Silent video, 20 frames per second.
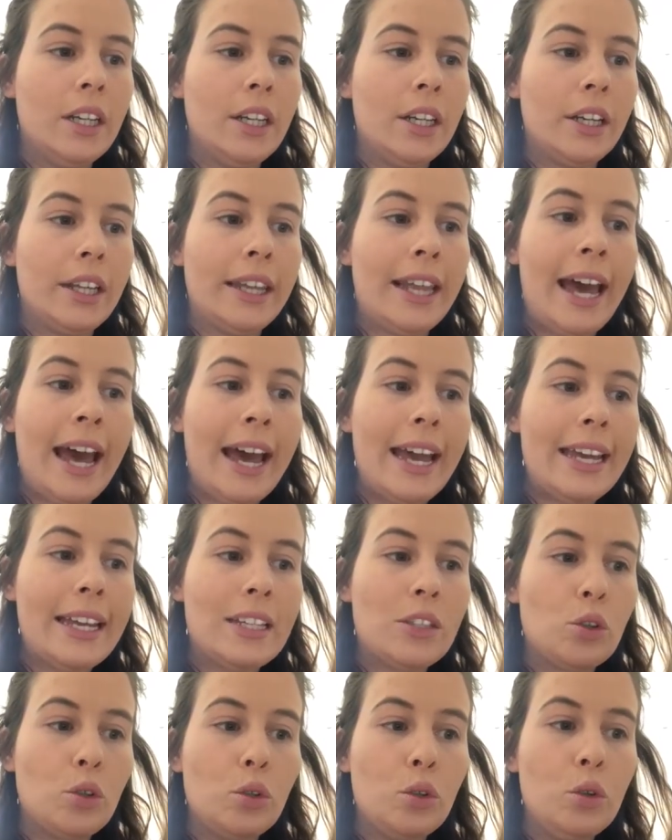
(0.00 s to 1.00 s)
And that
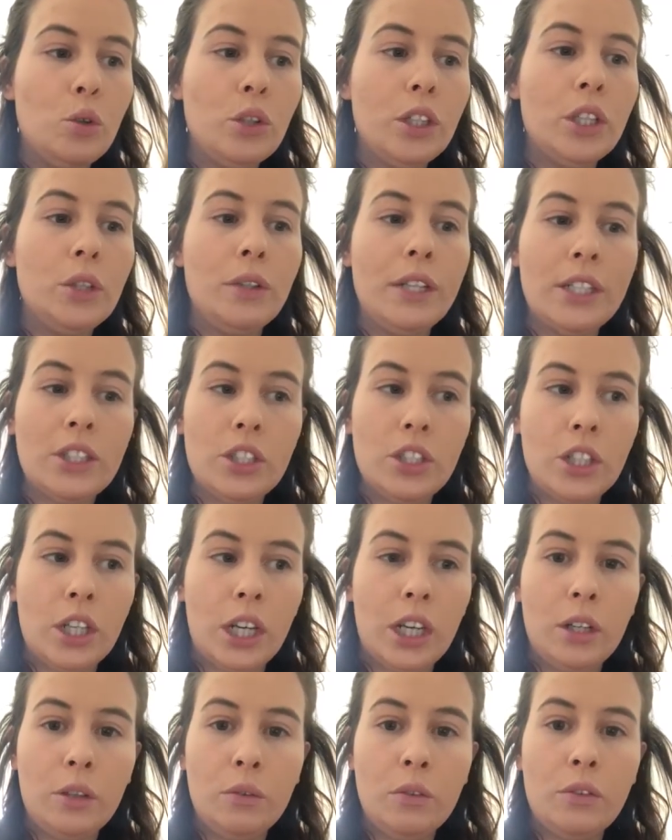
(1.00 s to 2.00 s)
is all you need to
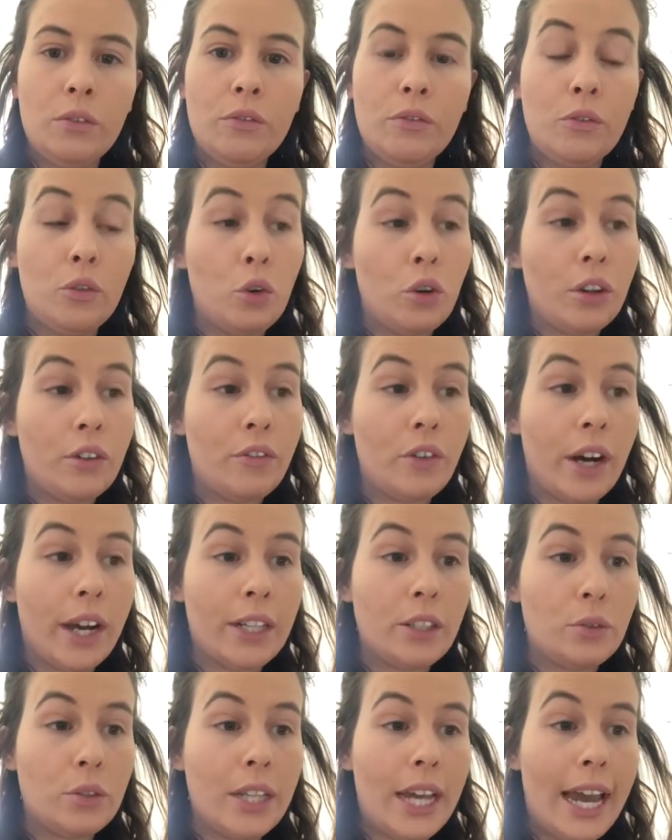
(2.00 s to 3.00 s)
do for the
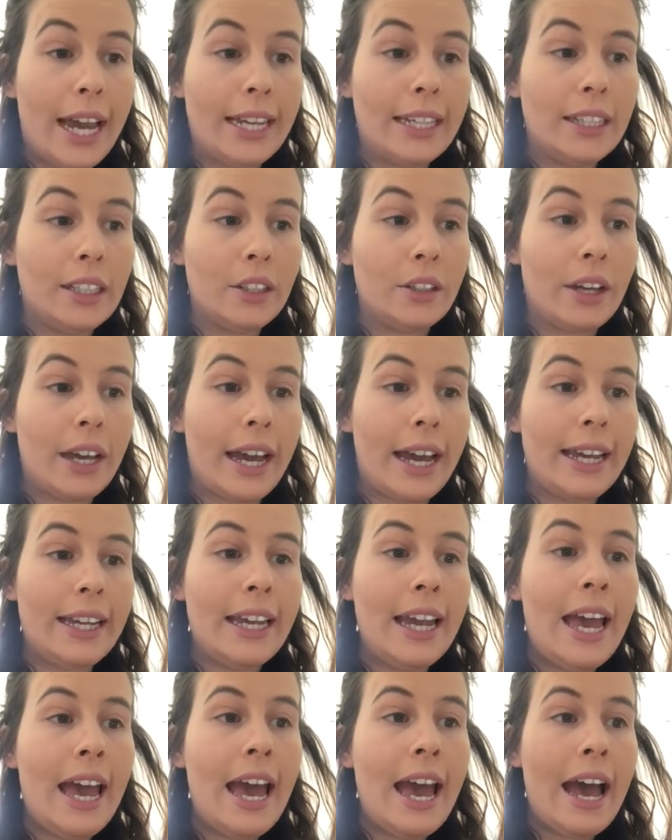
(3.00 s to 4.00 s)
final day,
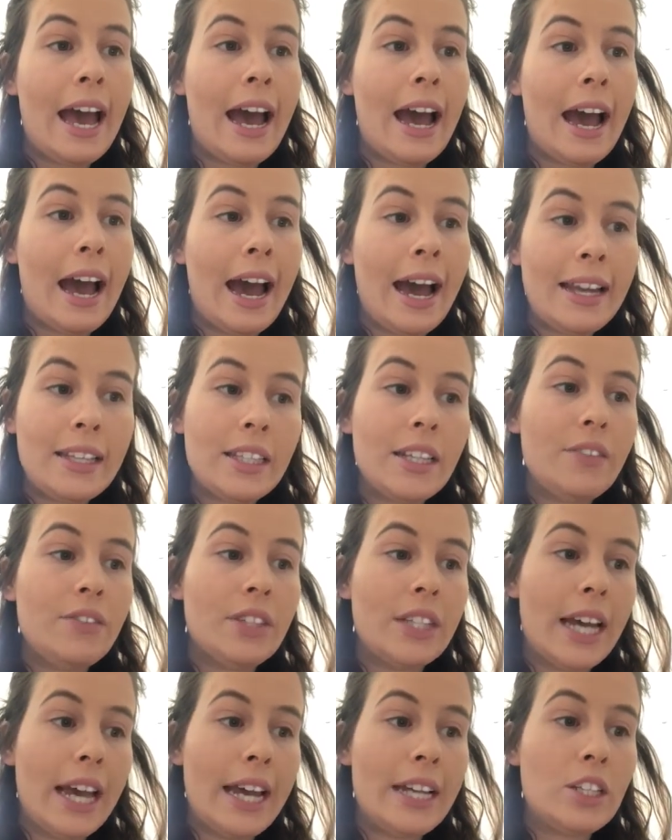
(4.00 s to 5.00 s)
okay? As I've
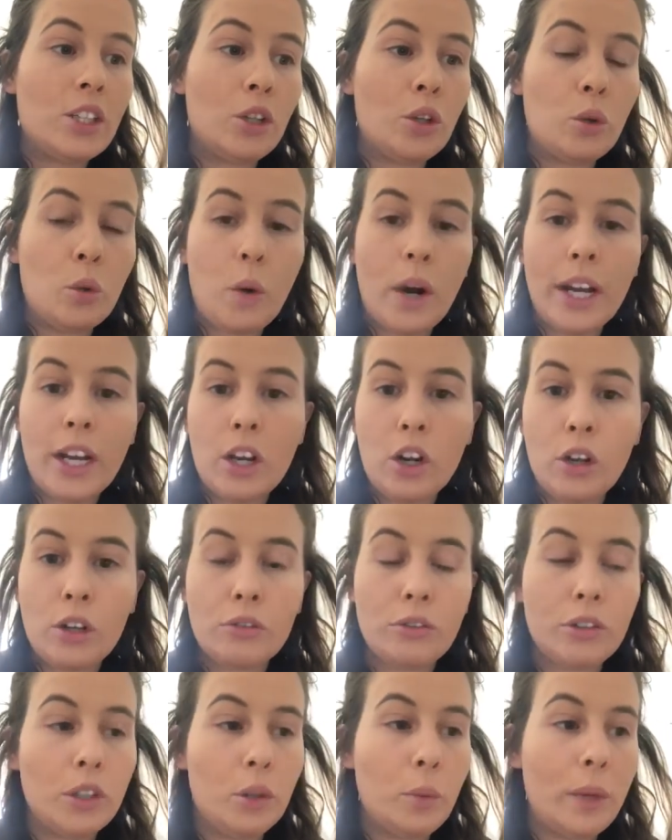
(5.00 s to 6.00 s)
said quite a lot
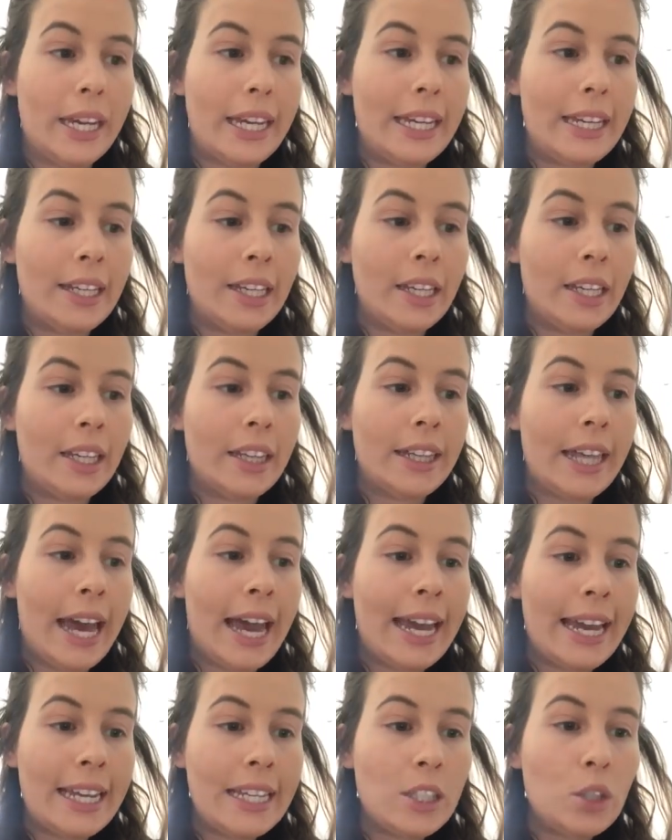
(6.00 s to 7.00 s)
through the week,
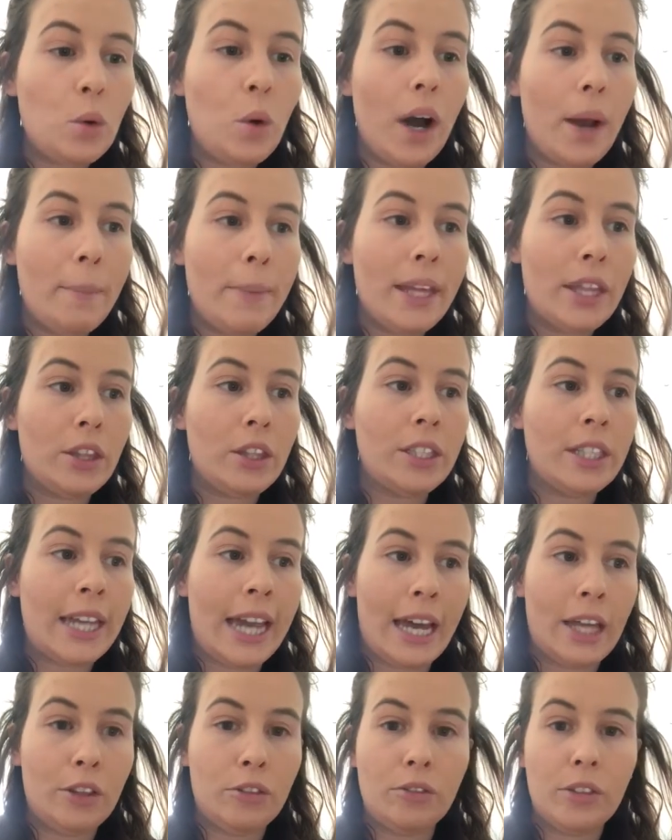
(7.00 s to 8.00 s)
there is quite a bit to
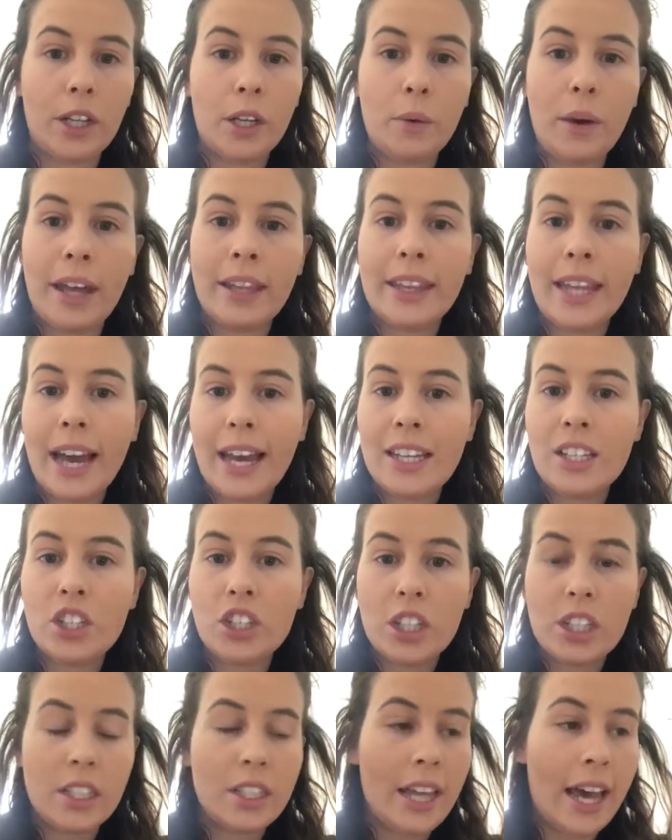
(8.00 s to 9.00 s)
get through, and that is
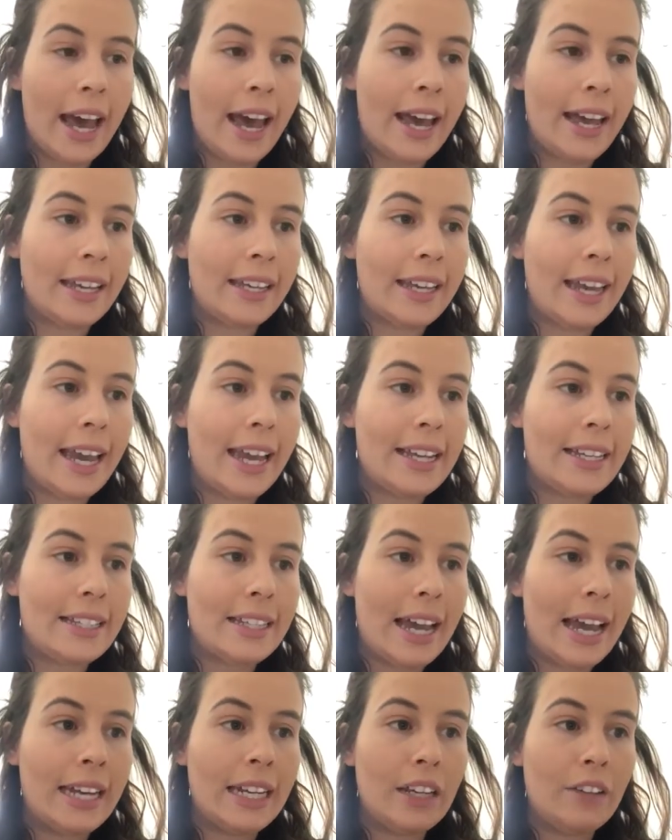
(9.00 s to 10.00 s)
just there in case
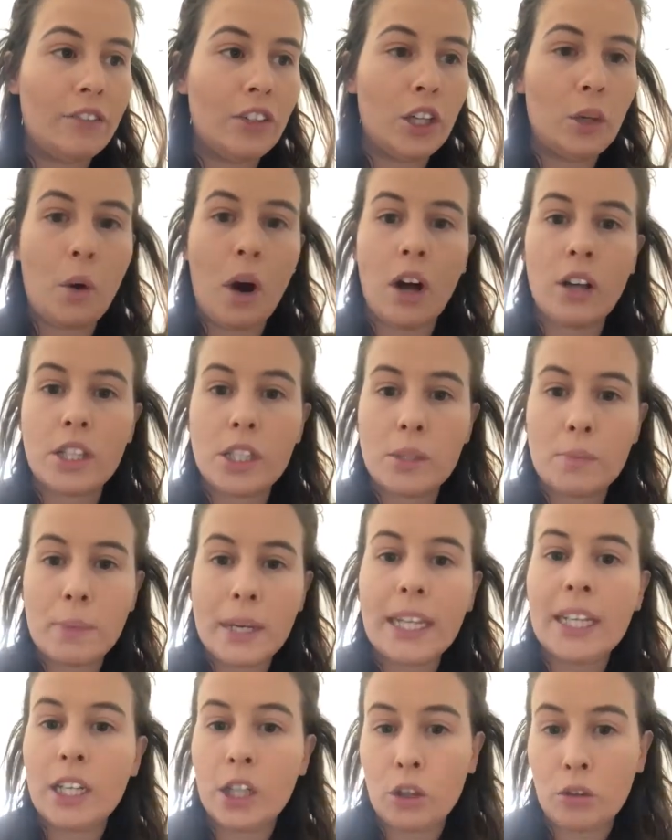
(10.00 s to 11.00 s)
any of you are
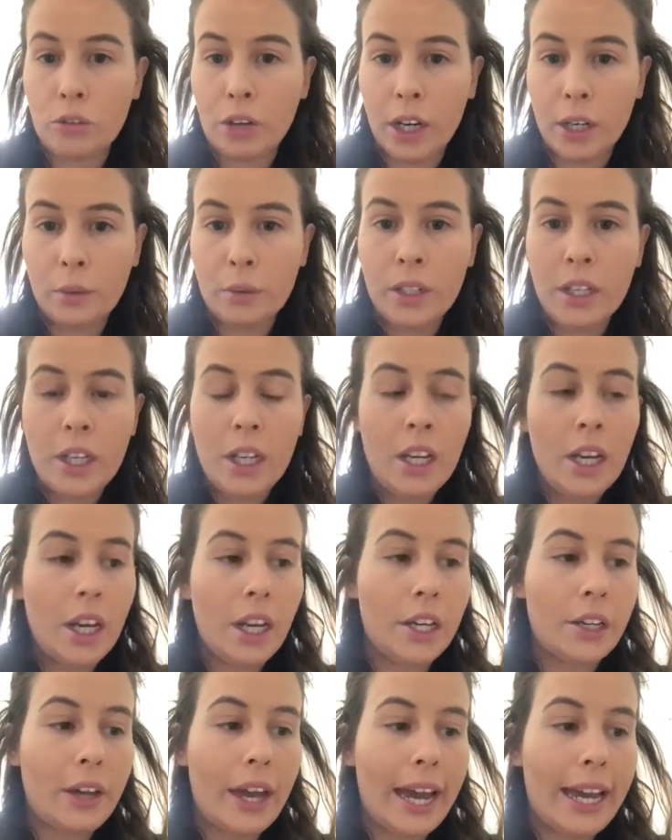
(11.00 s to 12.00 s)
speeding through,
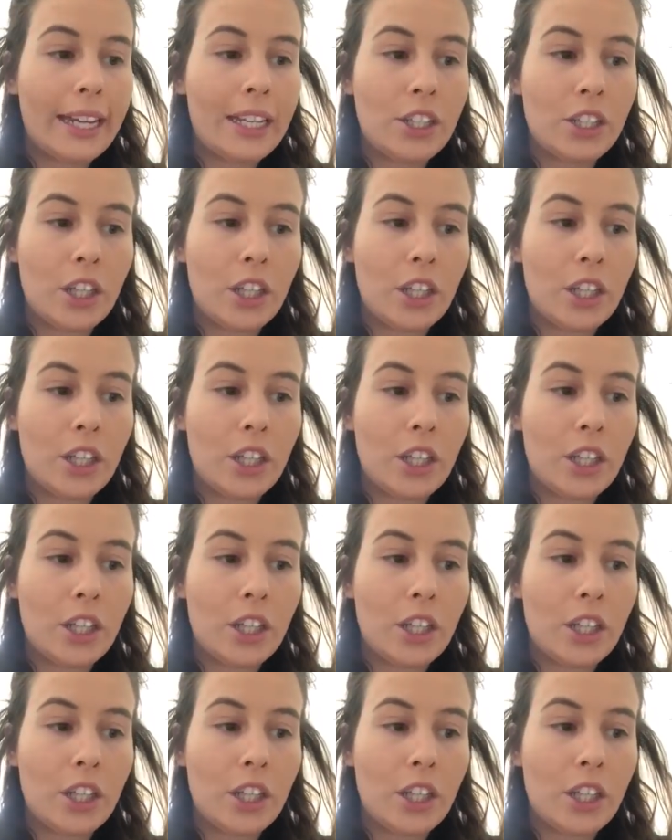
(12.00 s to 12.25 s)
okay?